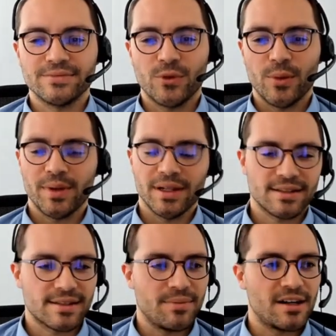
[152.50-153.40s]
we build
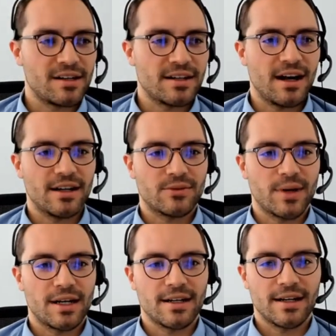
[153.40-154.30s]
smart
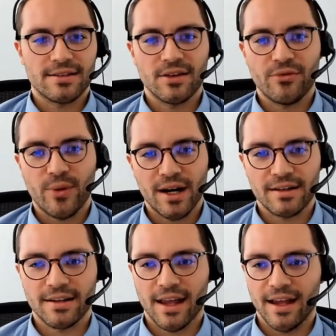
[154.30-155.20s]
hardware and
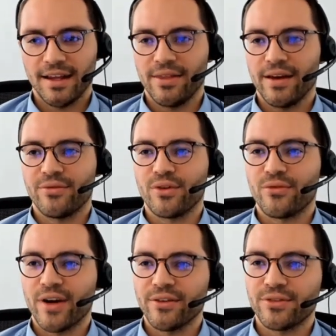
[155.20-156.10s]
software, and therefore
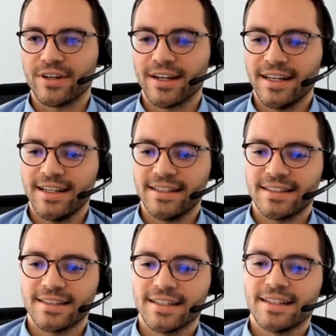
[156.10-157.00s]
Frankfurt
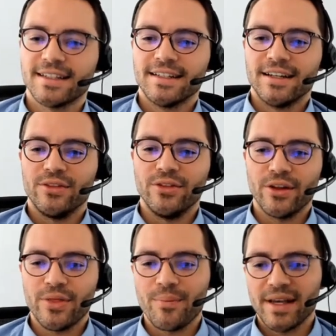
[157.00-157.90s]
is
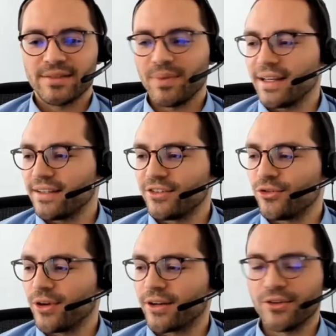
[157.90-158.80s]
not the best place to
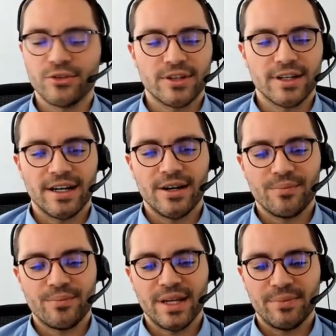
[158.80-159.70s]
recruit
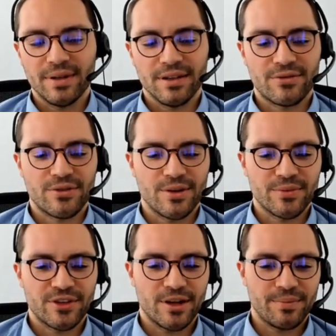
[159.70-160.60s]
people from
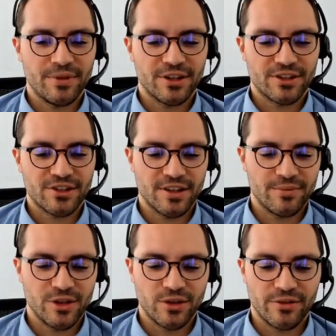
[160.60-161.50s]
top-notch
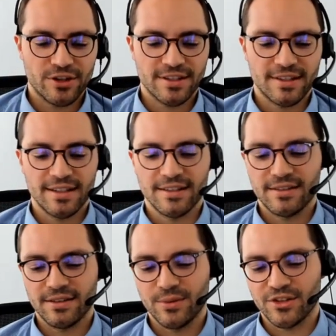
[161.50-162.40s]

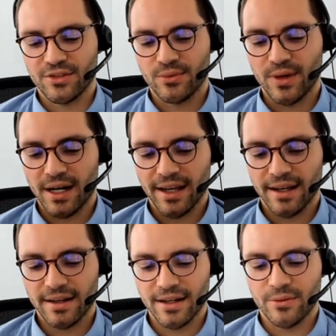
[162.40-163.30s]
universities, which is
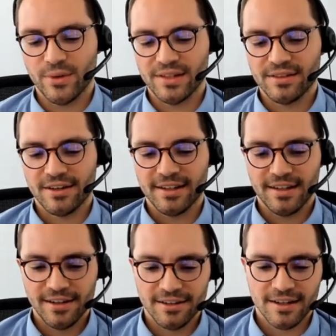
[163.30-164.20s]
why we started
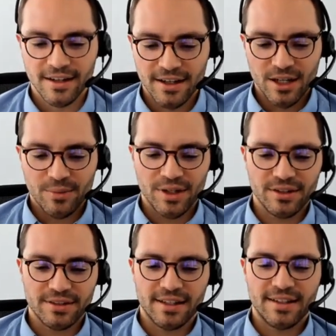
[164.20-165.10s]
here,
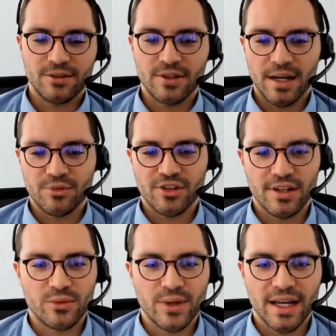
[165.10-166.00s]
because at TU
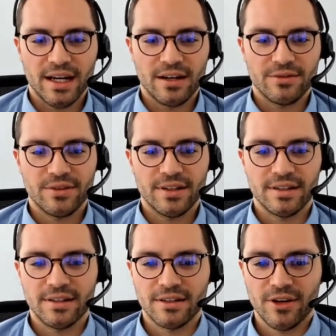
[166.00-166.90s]
Darmstadt we have
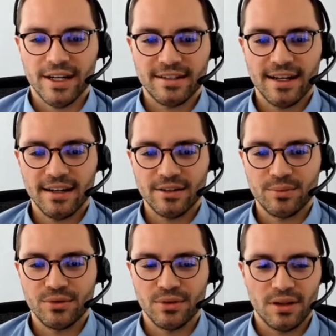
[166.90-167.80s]
a great talent
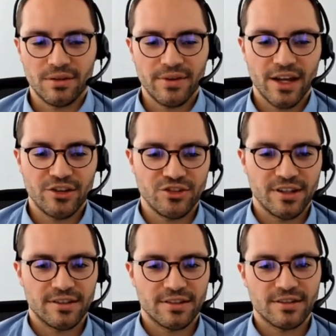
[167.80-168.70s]
pool of
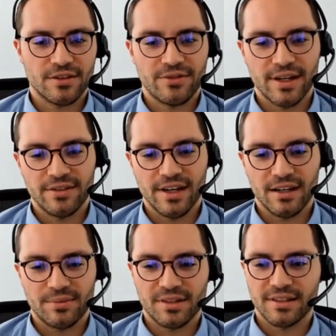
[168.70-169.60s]
engineers, software
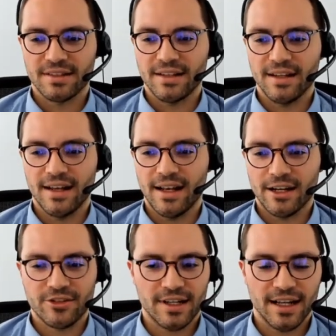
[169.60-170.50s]
developers,
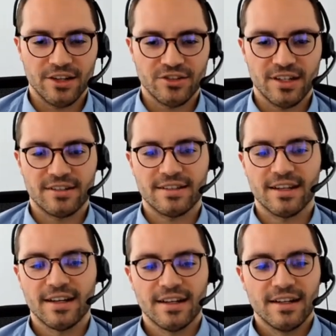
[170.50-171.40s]
electrical engineers
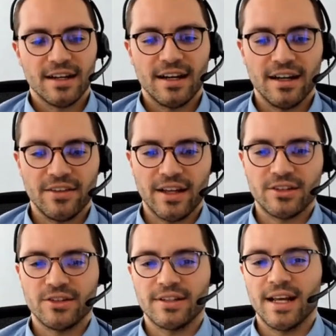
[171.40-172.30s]
that
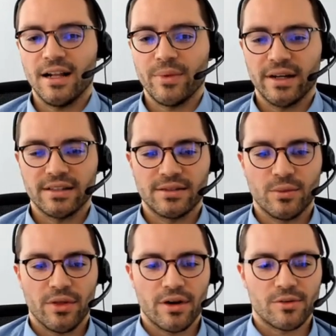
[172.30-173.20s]
could help us
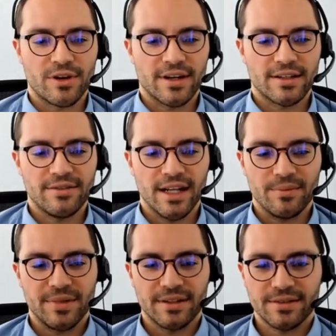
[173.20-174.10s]
with our product
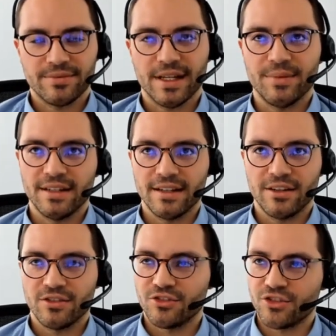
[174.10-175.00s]
development.
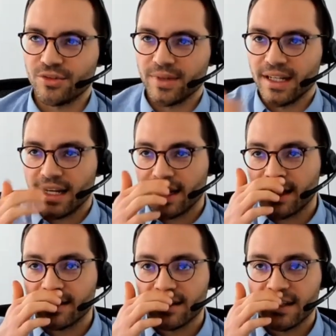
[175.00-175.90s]
In Germany, I
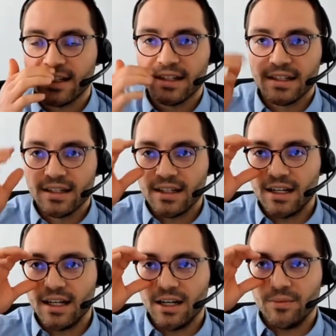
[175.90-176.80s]
guess,
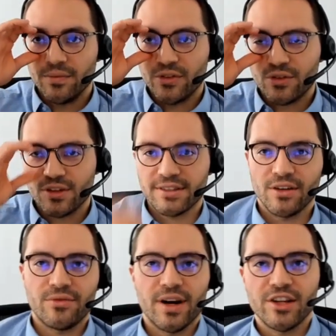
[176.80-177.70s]
for
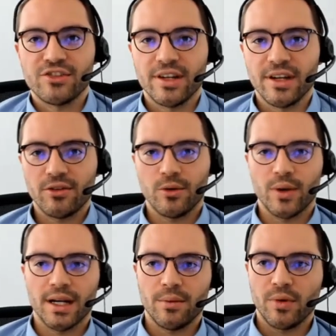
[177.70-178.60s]
software engineering,
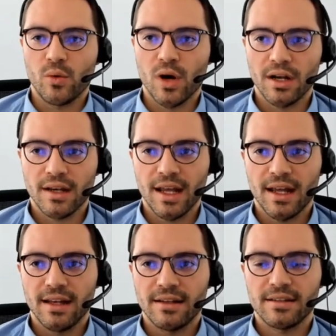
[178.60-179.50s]
we're number 1,
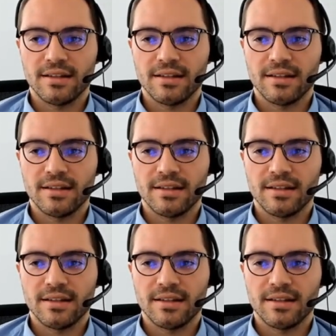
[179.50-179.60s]
and